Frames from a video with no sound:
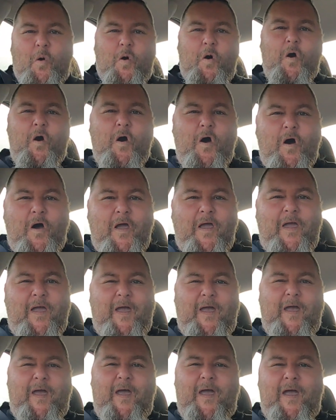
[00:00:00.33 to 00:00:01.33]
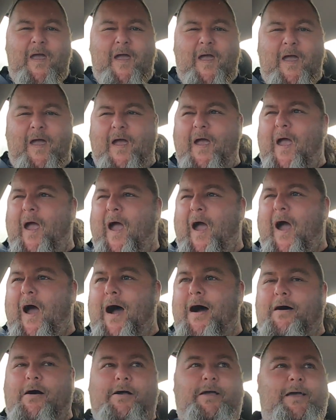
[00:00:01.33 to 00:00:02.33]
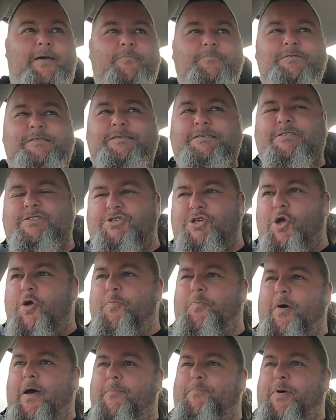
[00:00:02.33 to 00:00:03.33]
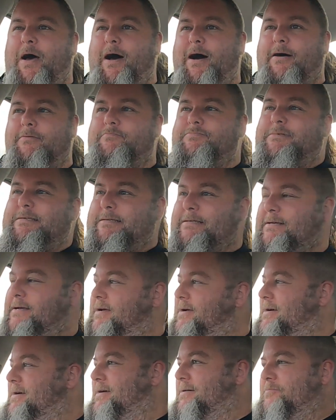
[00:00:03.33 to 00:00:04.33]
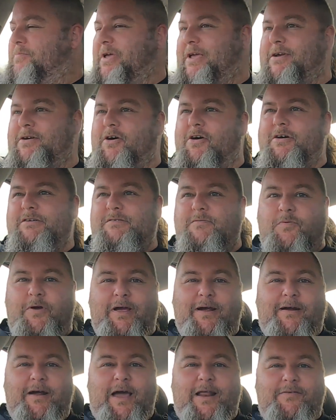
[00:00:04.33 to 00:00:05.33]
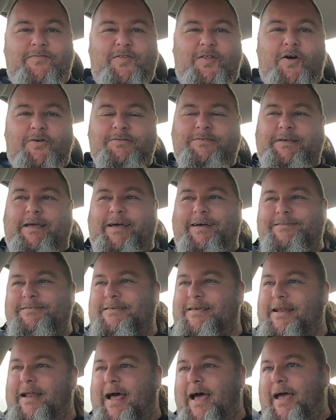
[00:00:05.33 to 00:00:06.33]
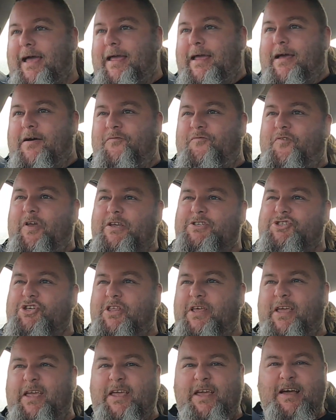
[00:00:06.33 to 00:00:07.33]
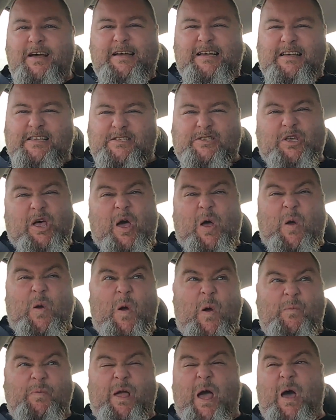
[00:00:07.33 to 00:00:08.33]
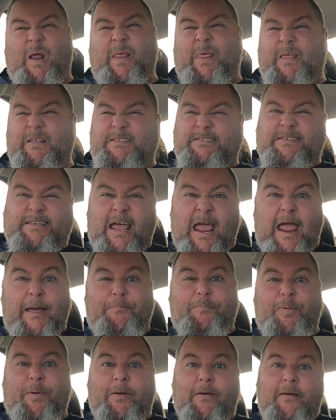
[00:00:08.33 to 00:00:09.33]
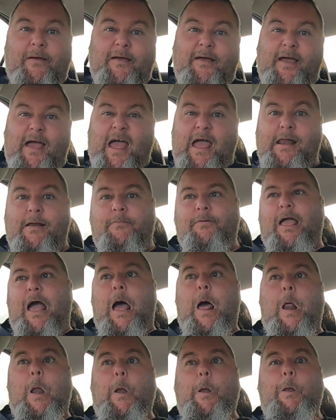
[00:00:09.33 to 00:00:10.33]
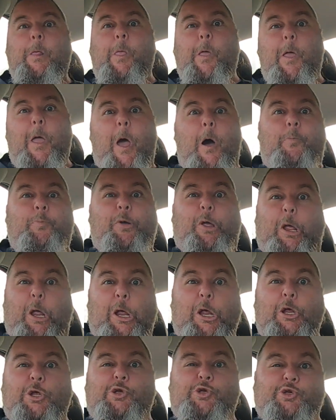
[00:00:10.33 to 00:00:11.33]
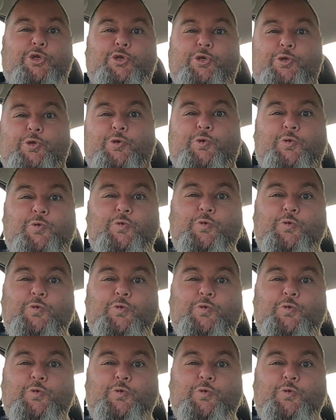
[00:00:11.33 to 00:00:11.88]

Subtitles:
Oh yeah! I am super pumped because we are out of lockdown today officially. So I'm going to the tip and I'm going to the Oppies.